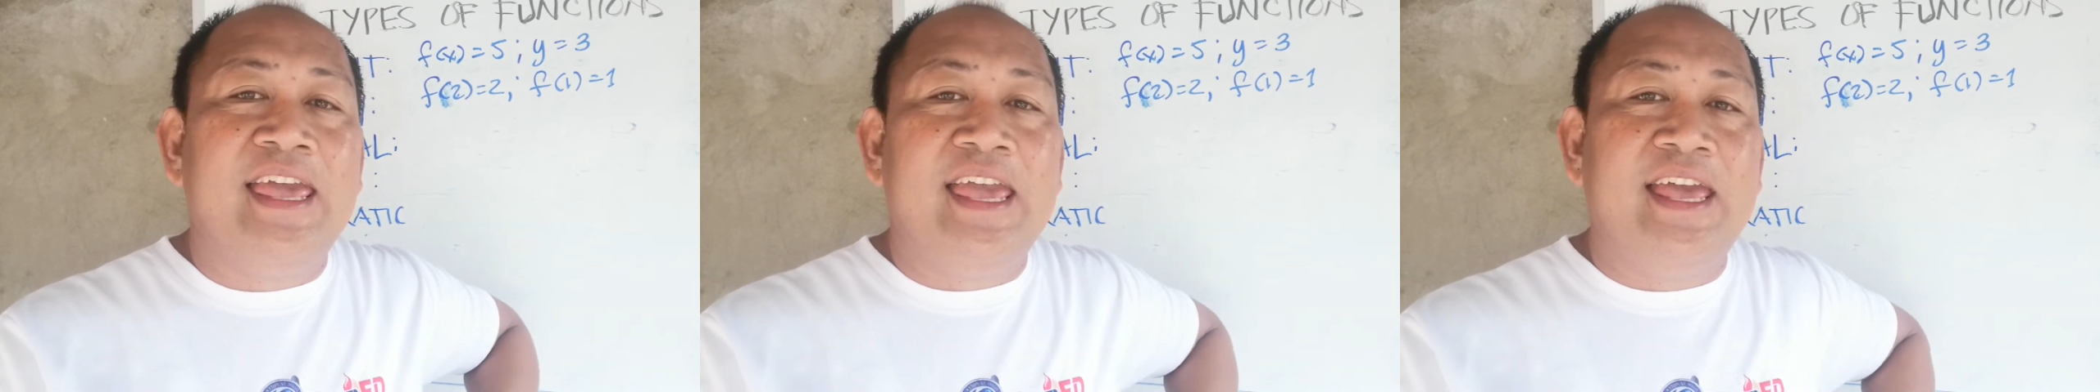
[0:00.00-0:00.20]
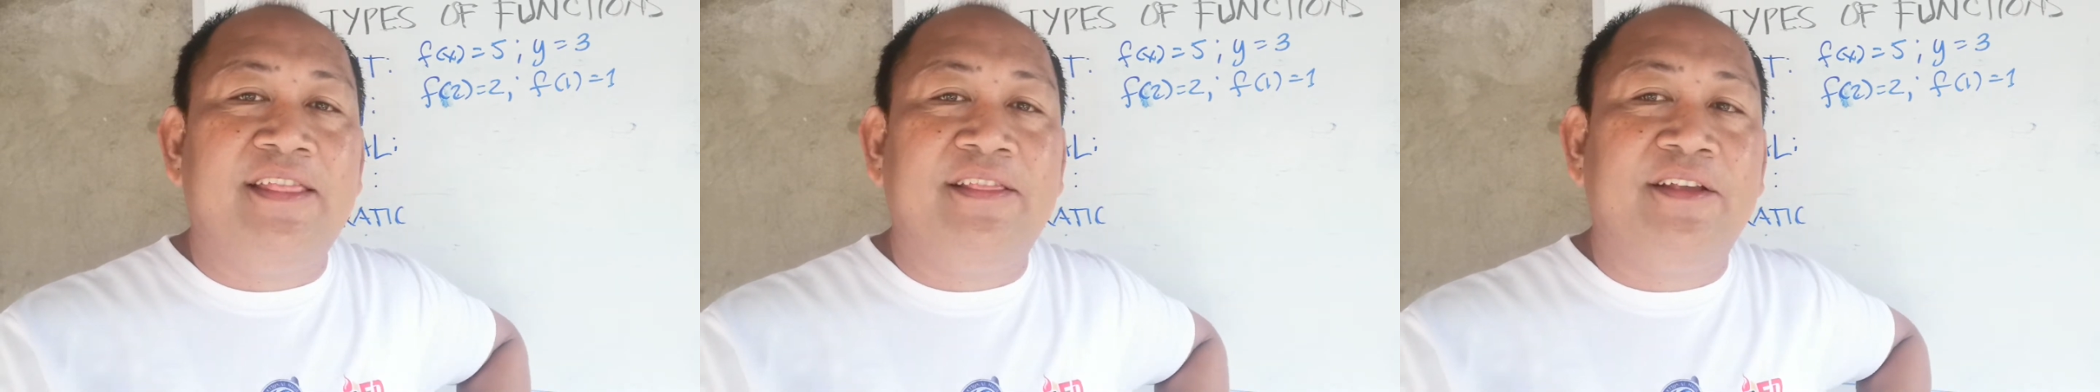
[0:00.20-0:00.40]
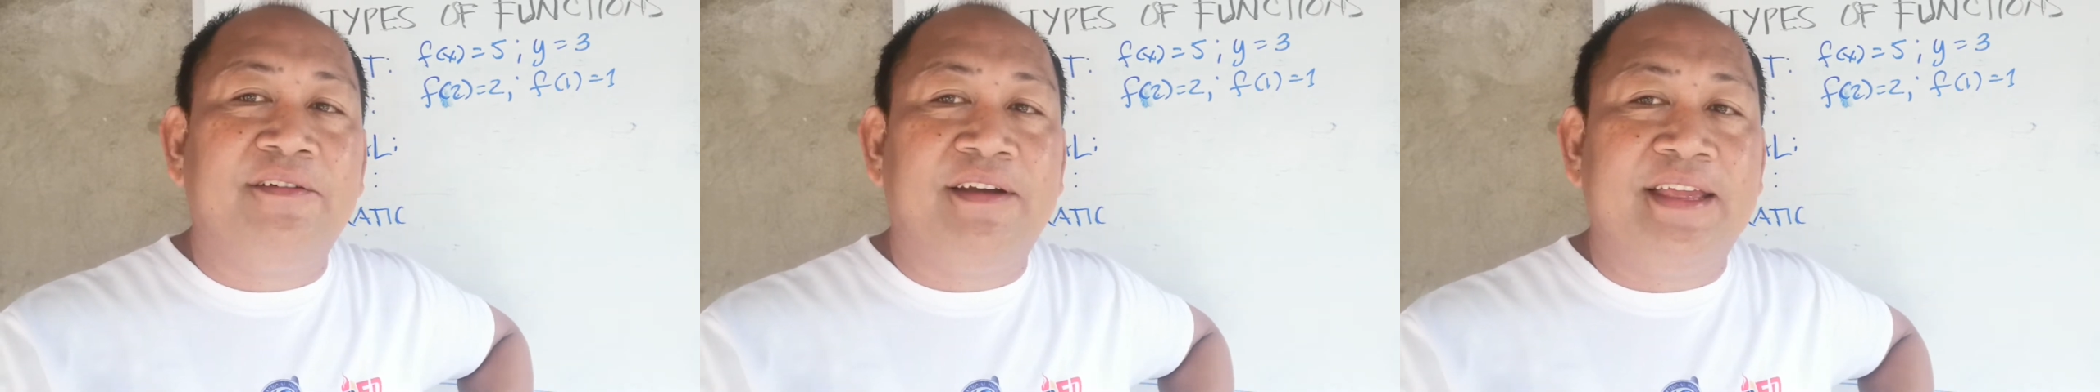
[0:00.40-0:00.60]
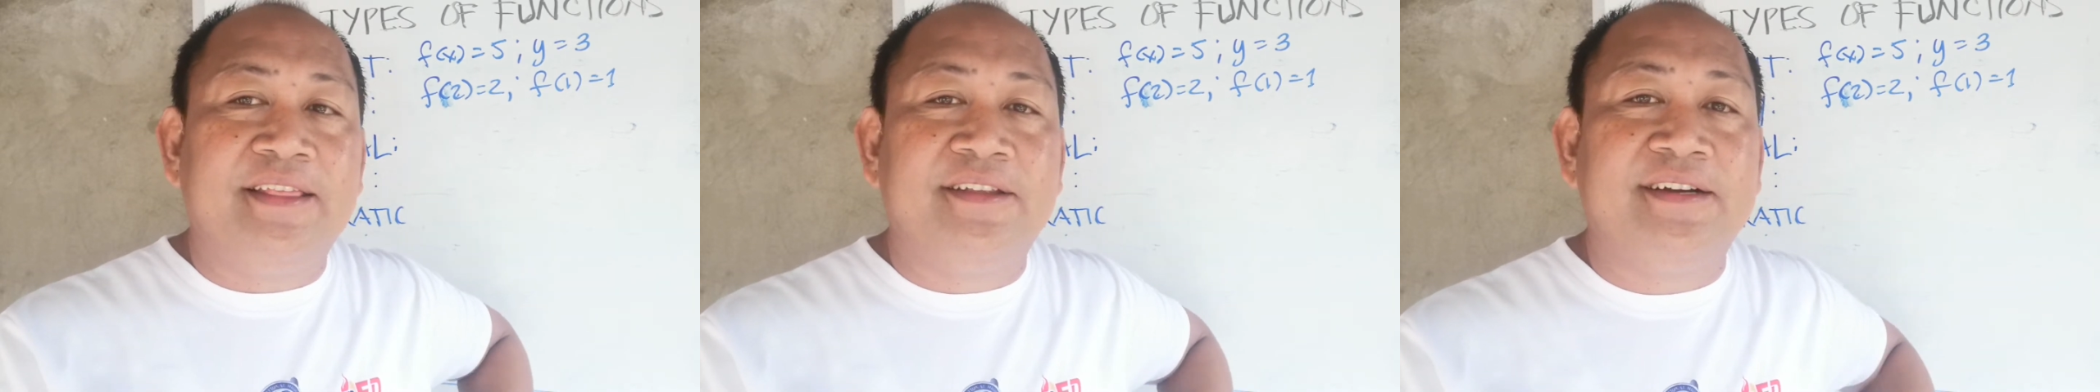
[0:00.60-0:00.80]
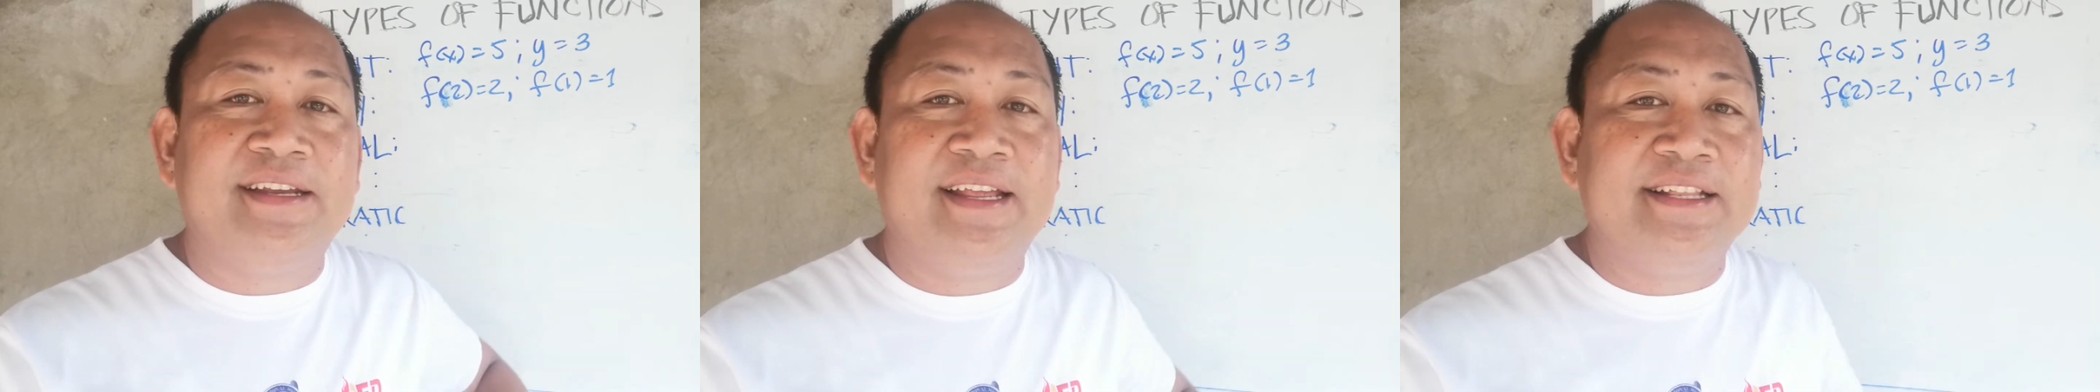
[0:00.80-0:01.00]
and
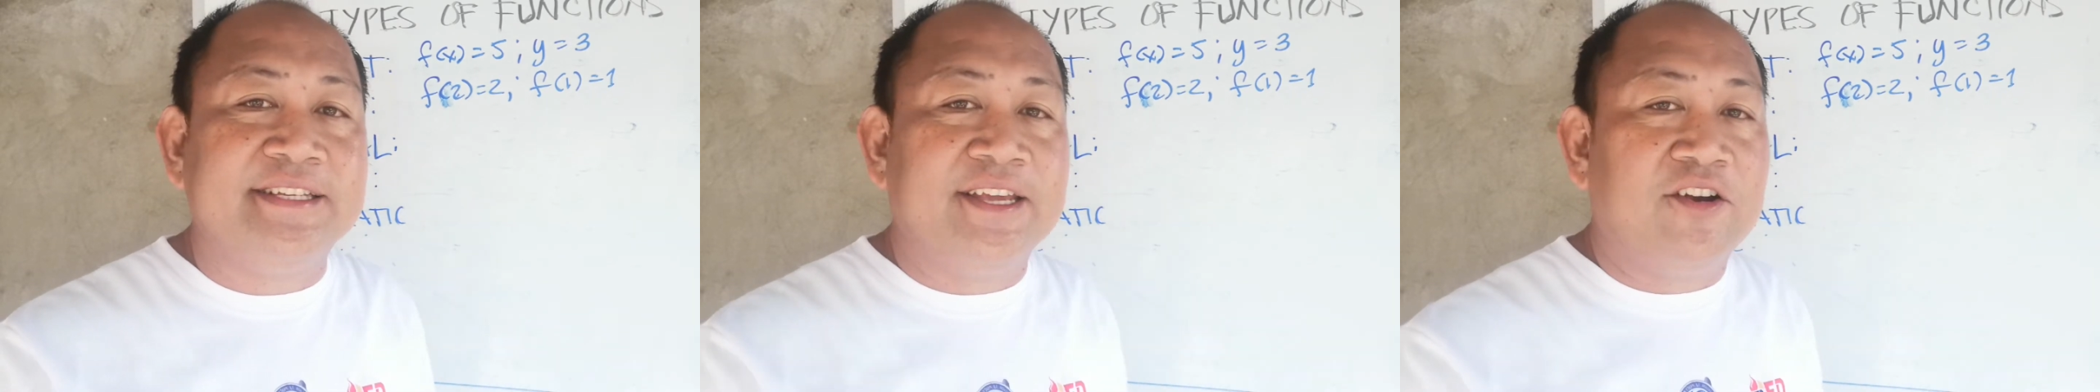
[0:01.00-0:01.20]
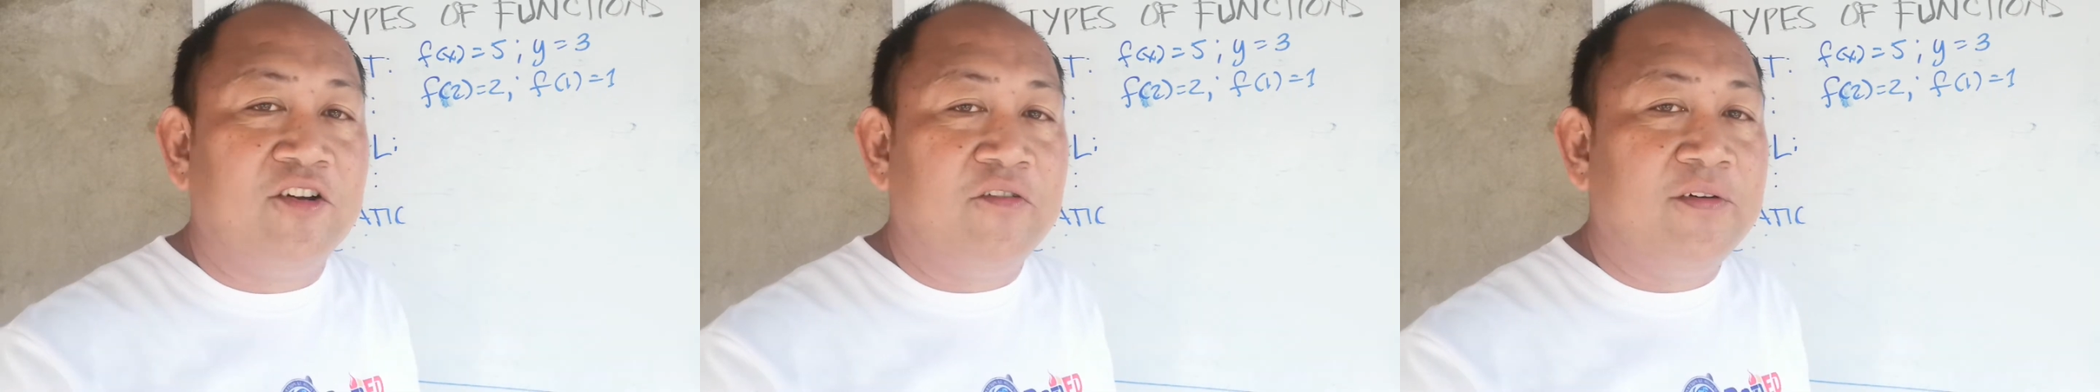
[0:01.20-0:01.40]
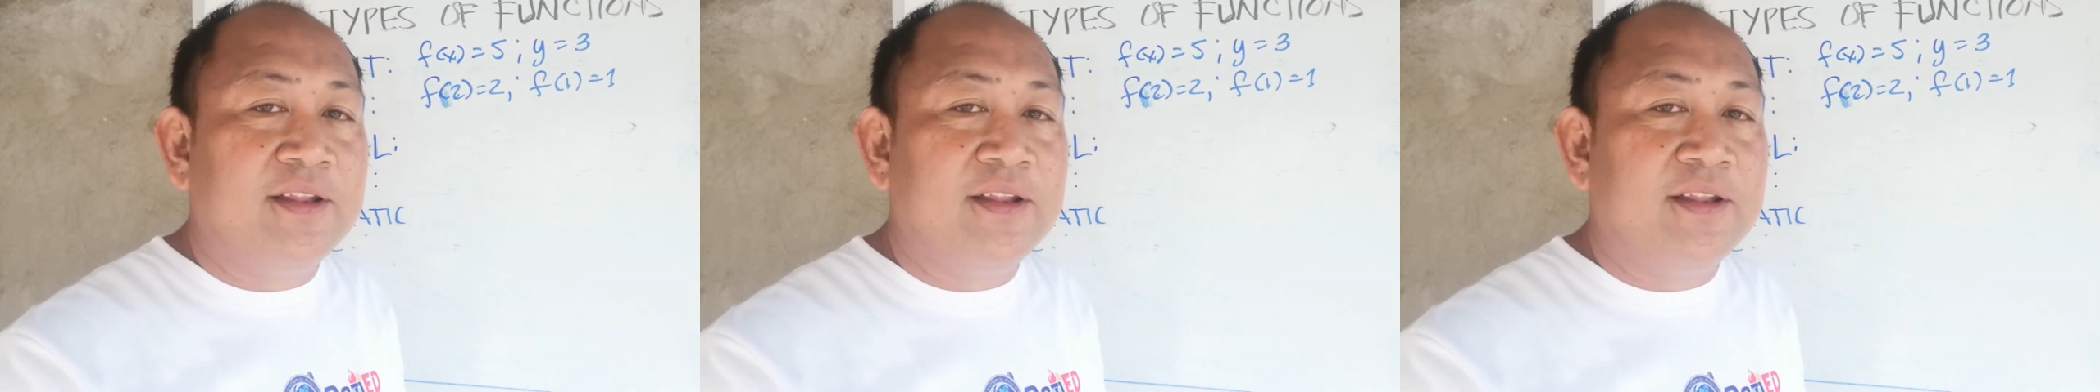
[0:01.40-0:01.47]
greater than 0.